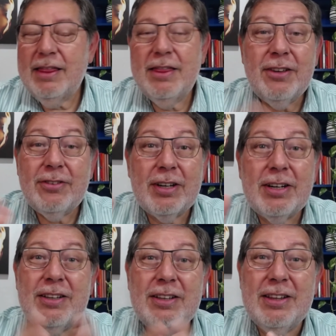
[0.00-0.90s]
These
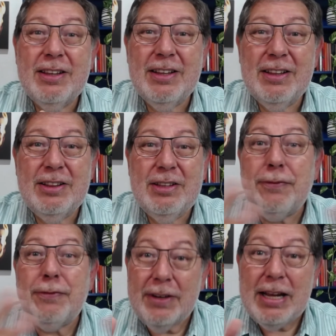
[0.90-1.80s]
are
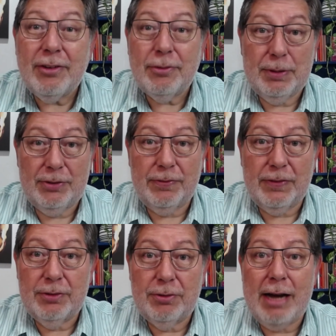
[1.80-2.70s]
different aspects of
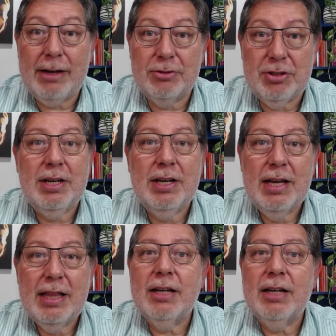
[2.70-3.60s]
andragogy
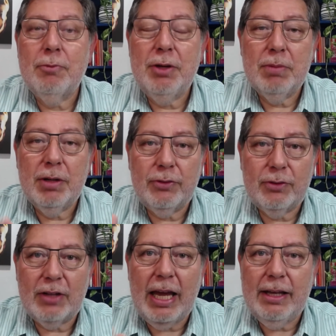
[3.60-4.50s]
that we
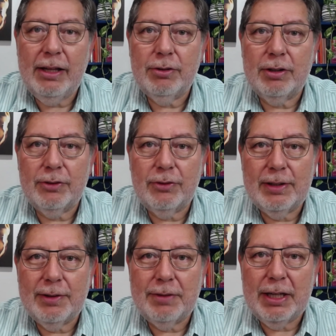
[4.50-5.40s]
must take into
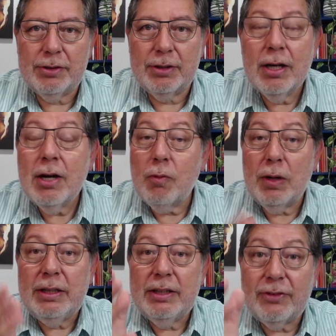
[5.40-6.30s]
consideration
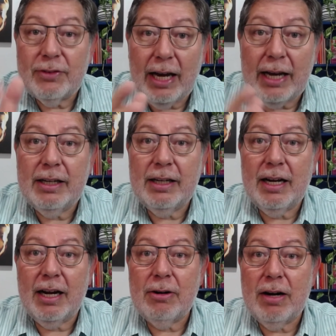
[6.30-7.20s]
when designing
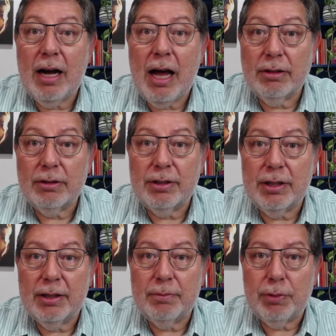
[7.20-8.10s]
our adult
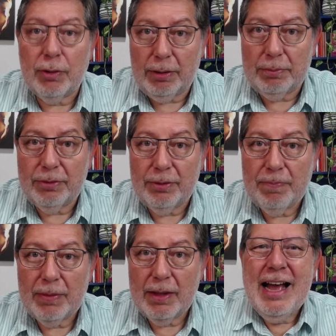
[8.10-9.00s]
learning programs.
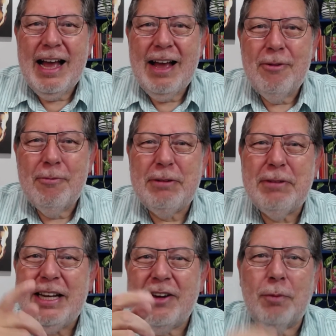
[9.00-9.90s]
We
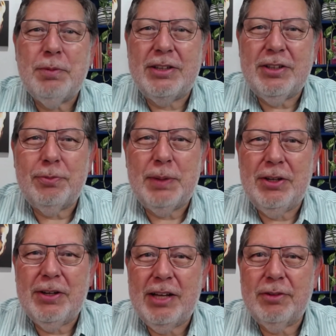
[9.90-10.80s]
really hope that this
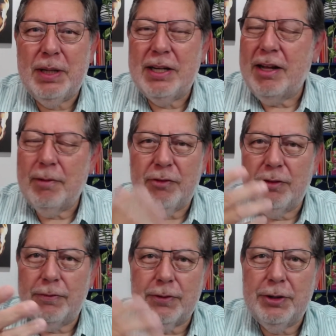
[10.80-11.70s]
video has been
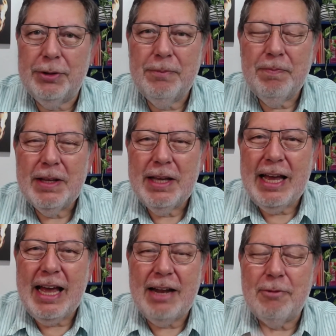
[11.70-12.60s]
helpful for you
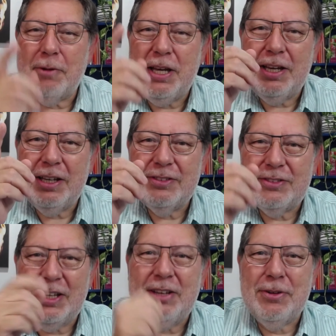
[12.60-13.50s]
and we
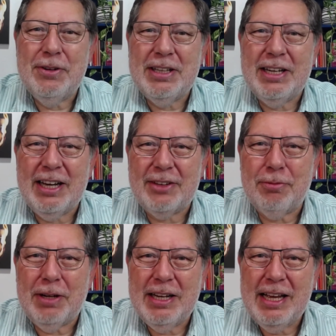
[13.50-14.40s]
see you in the next
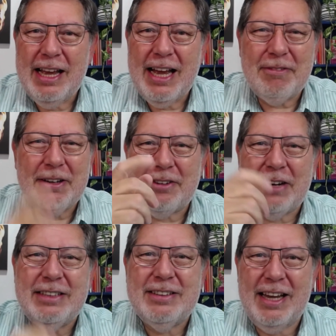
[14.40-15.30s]
one. Have a
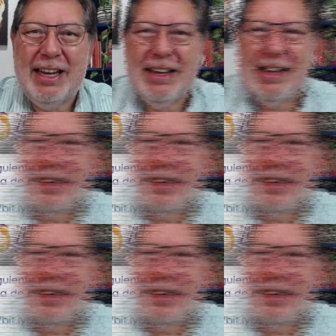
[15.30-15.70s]
great day!